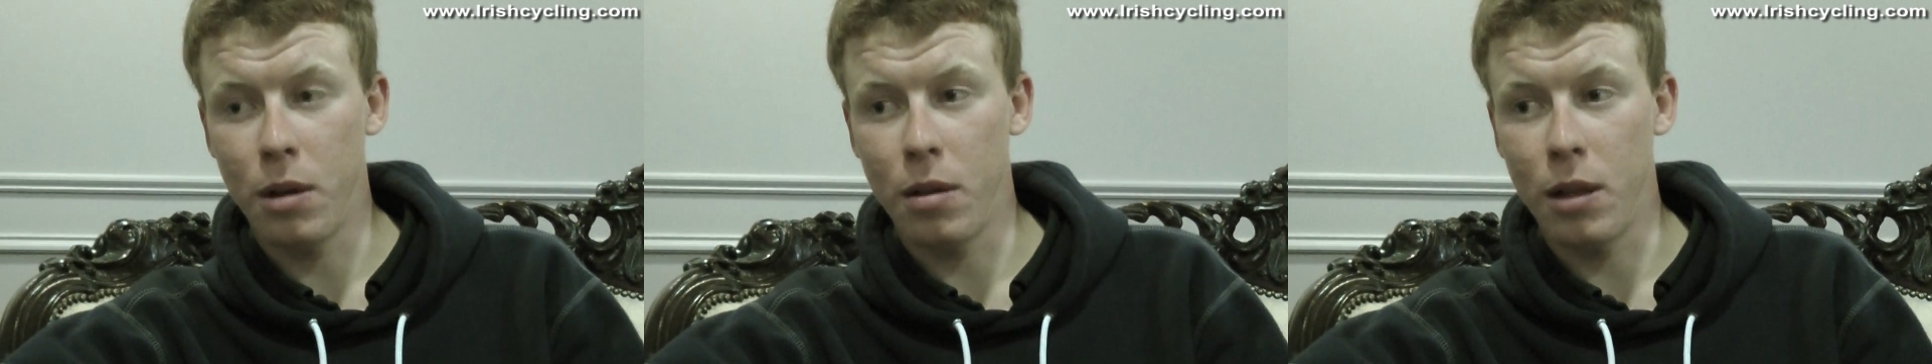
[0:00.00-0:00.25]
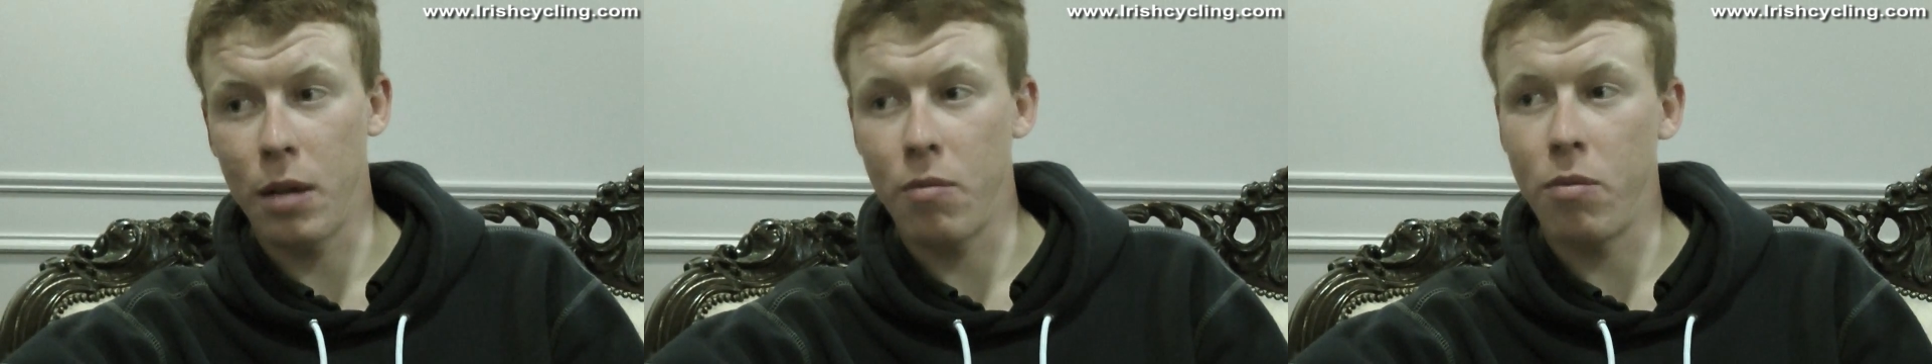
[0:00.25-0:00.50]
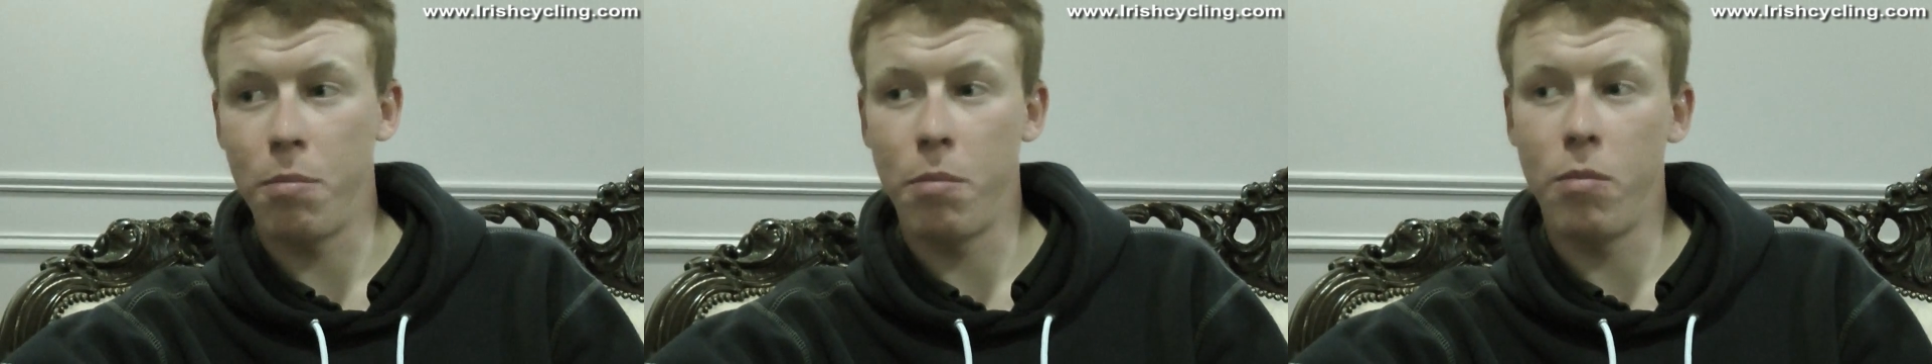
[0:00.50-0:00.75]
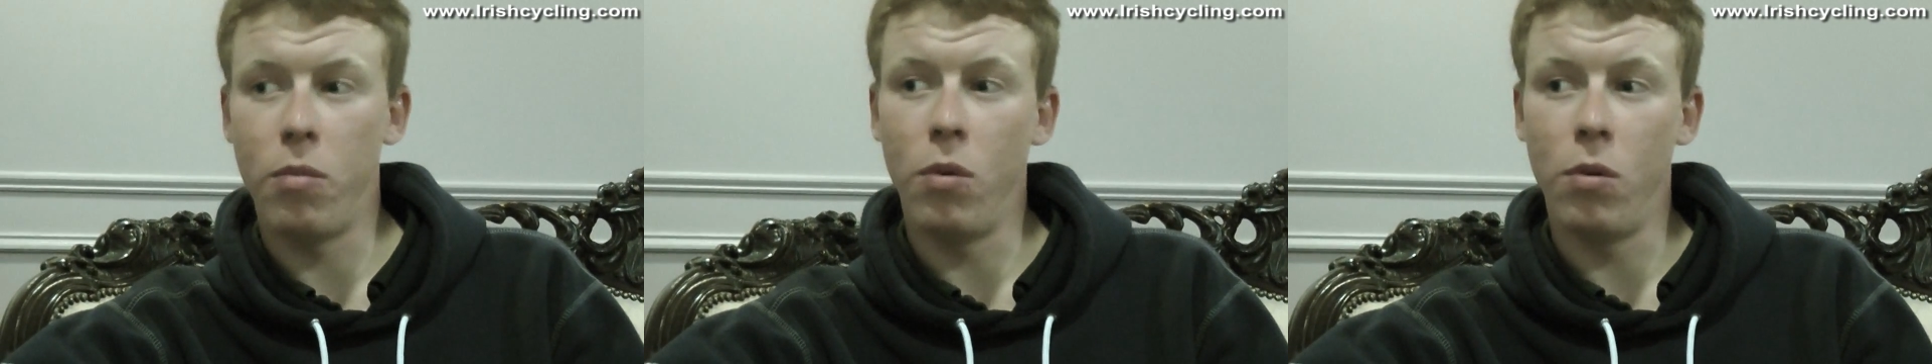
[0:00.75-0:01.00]
like
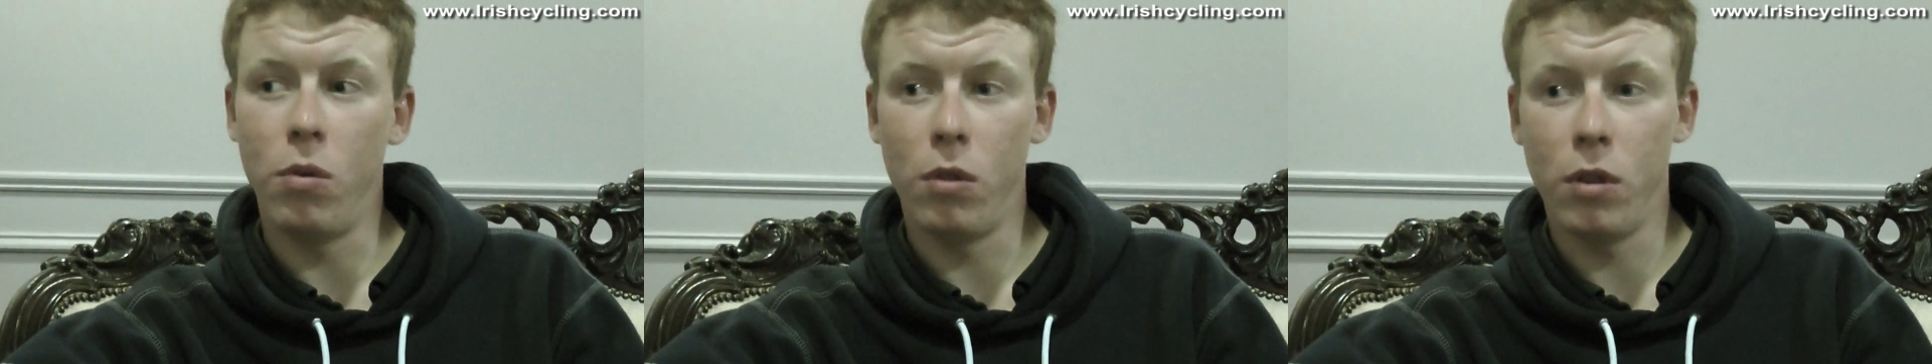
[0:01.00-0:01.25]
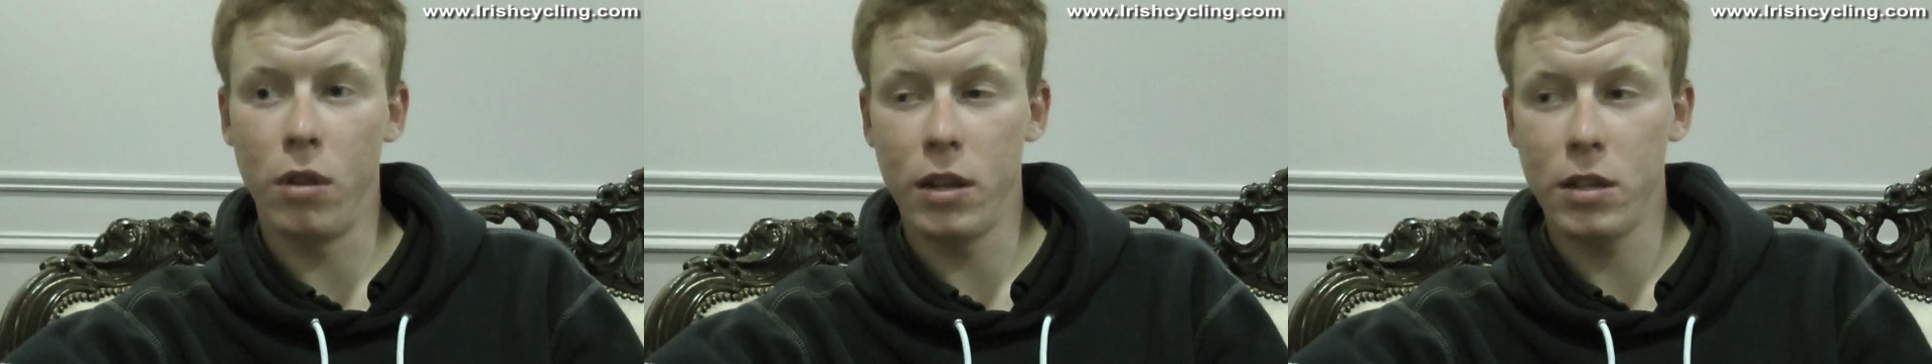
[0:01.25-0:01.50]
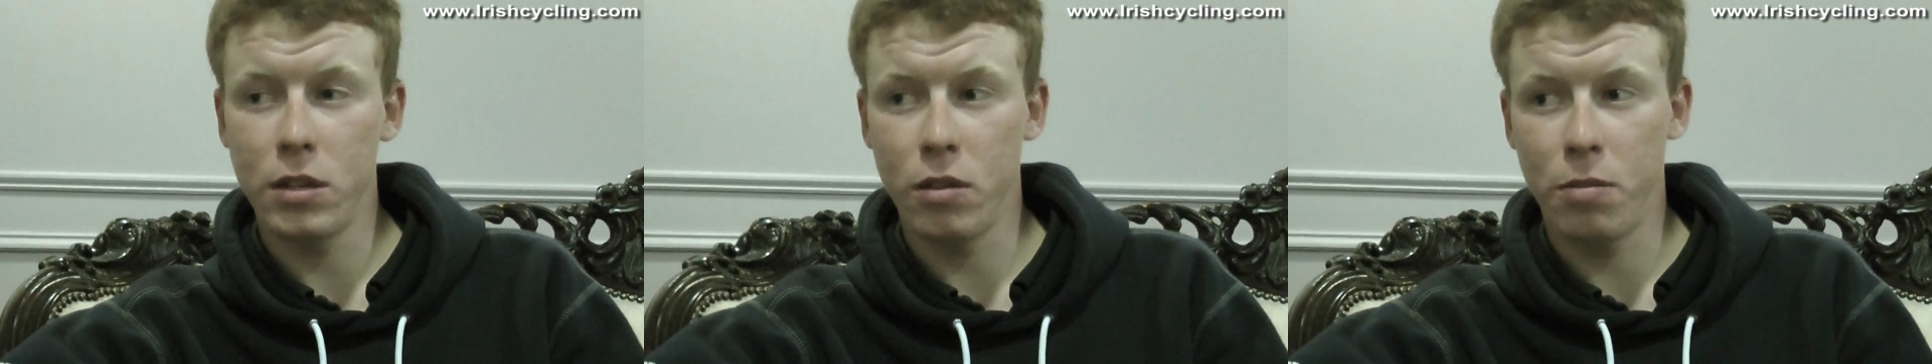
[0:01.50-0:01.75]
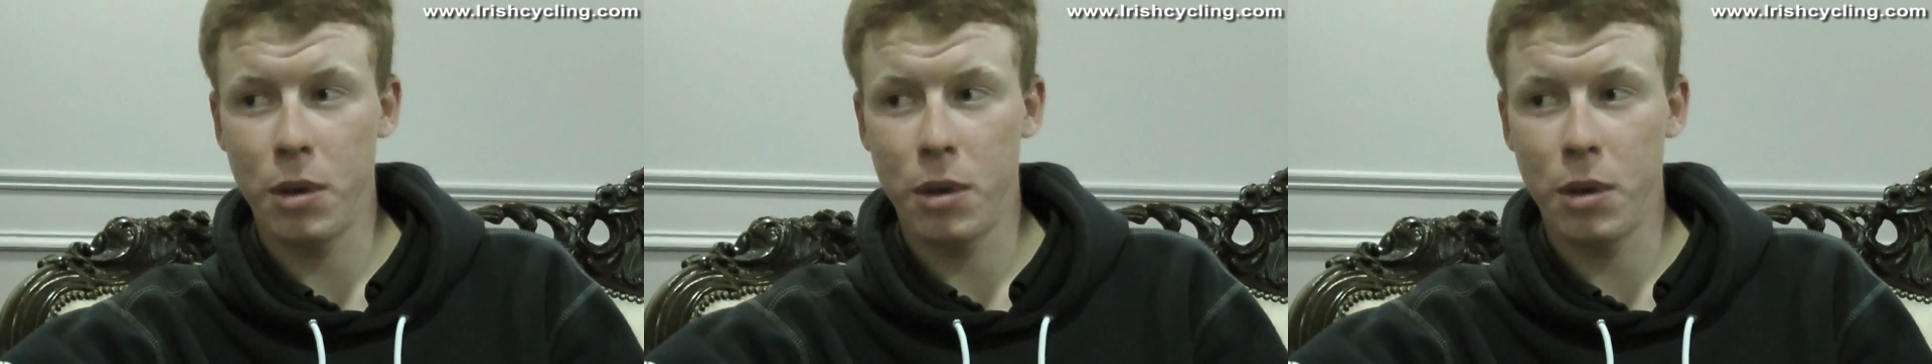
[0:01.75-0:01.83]
roll list of